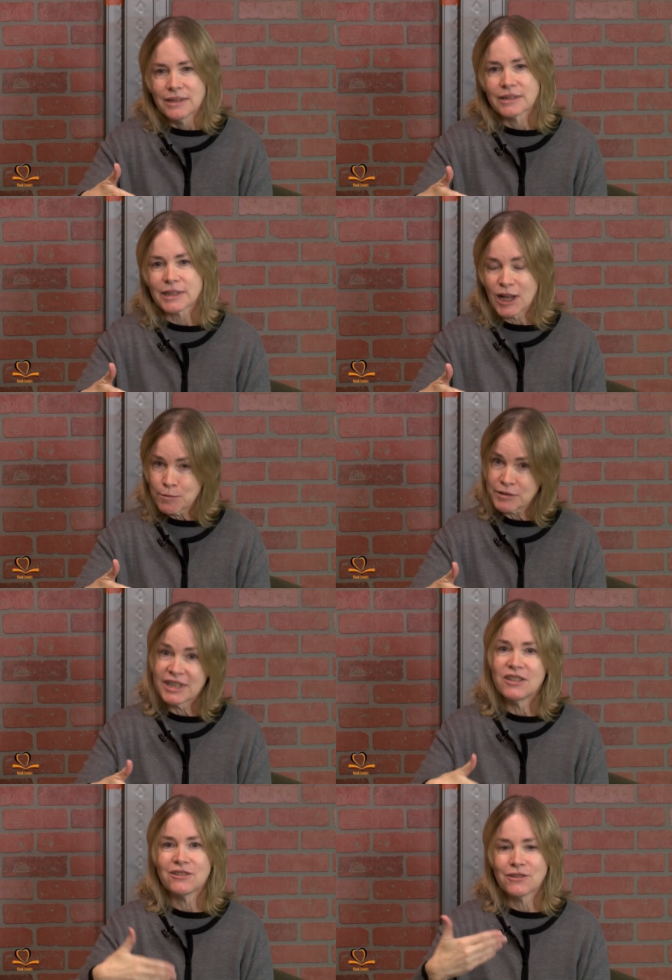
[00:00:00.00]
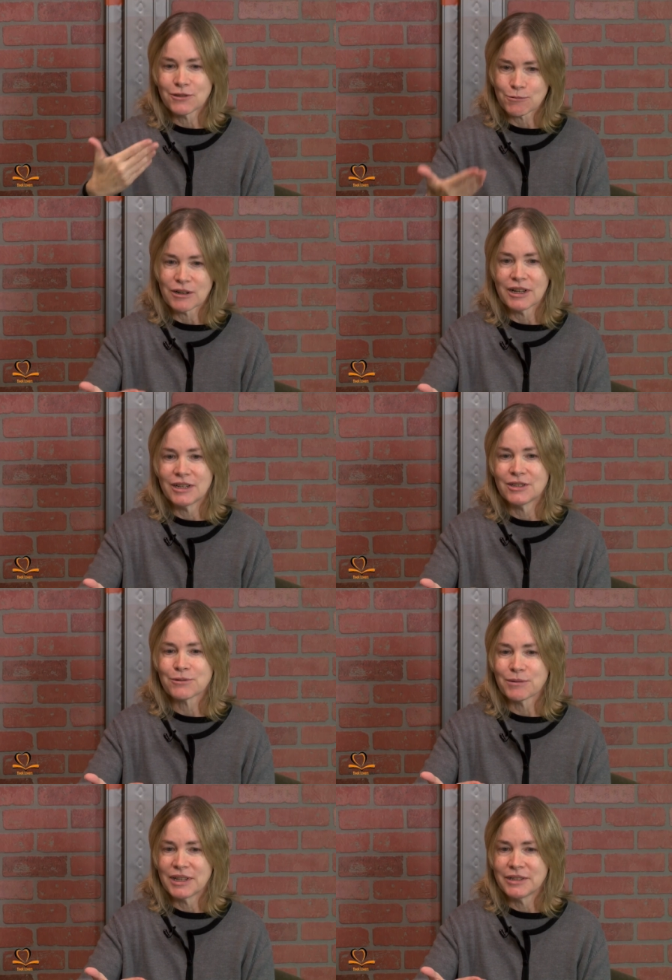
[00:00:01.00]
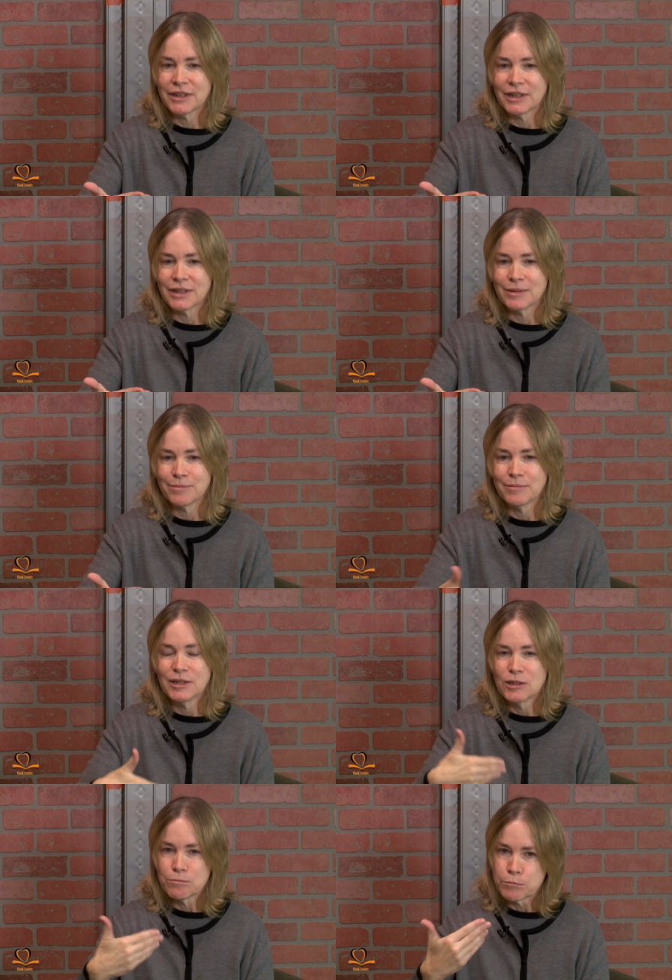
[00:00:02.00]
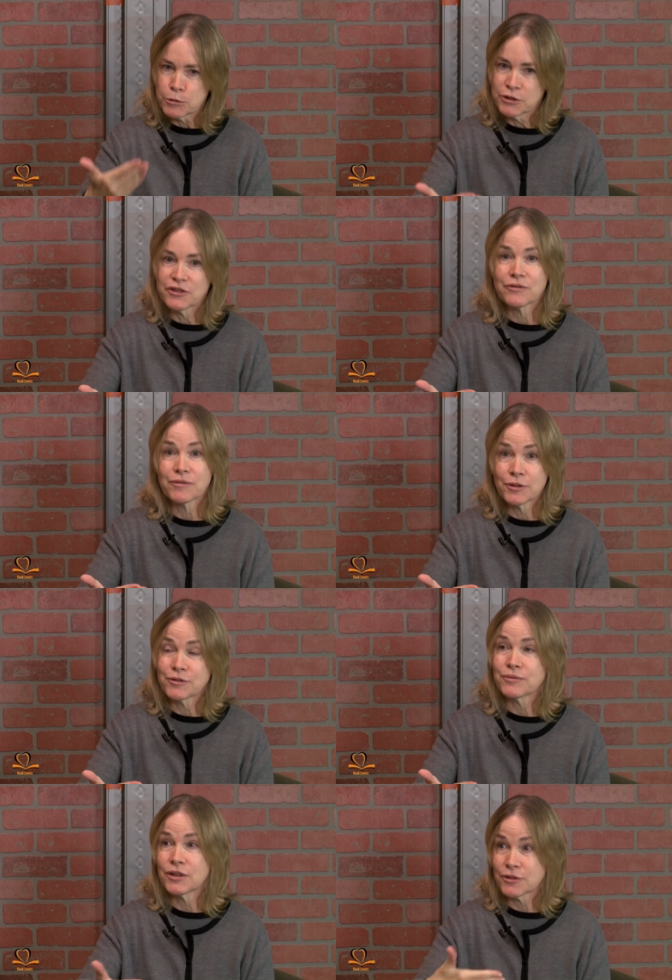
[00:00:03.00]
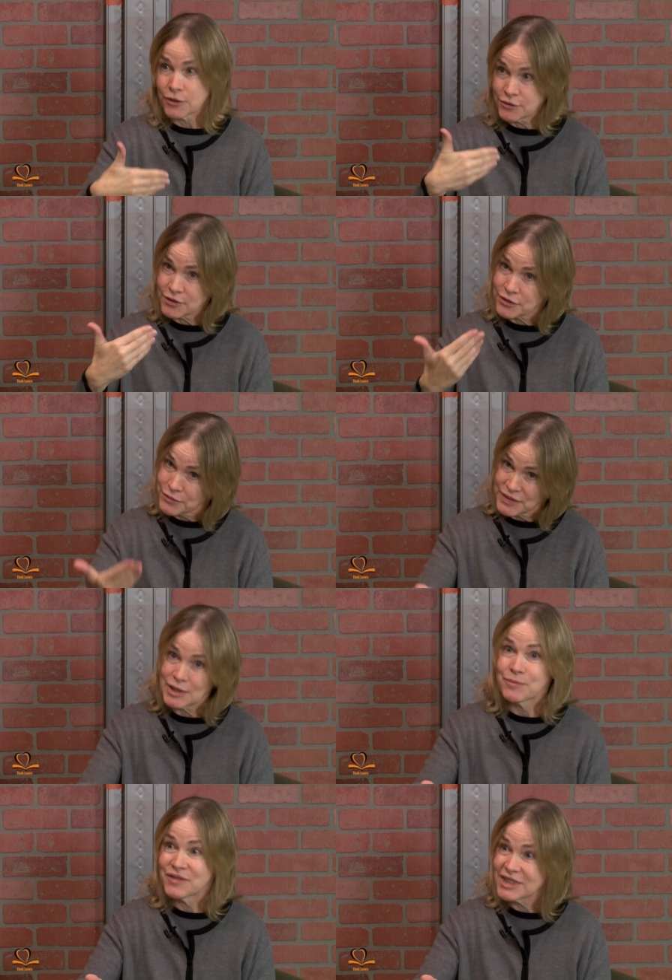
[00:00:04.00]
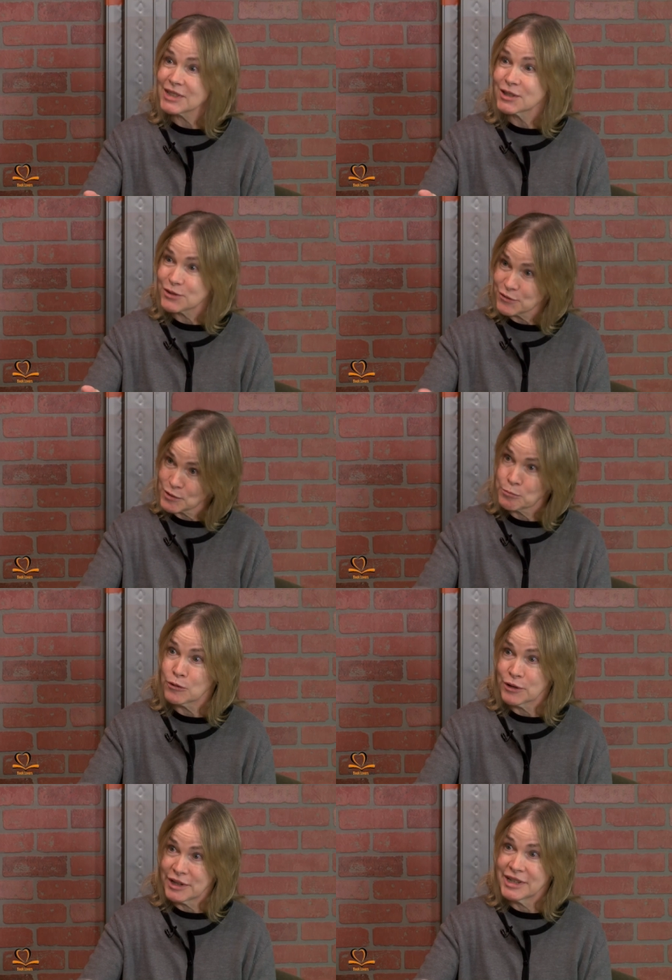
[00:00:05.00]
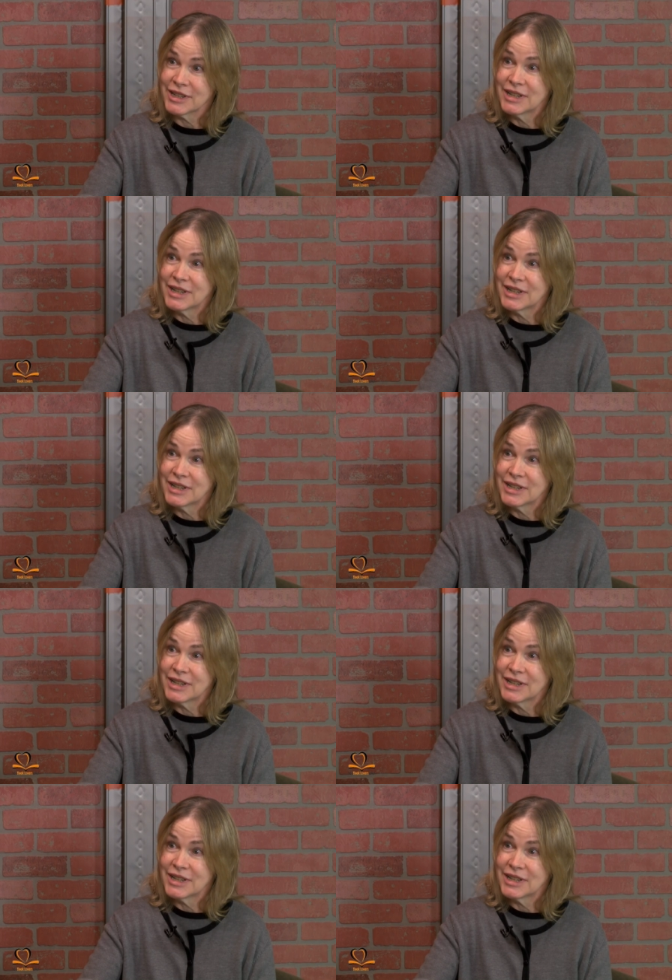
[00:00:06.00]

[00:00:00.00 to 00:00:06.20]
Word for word: the complications arise when um, Portia, first of all, starts to develop feelings for the boy.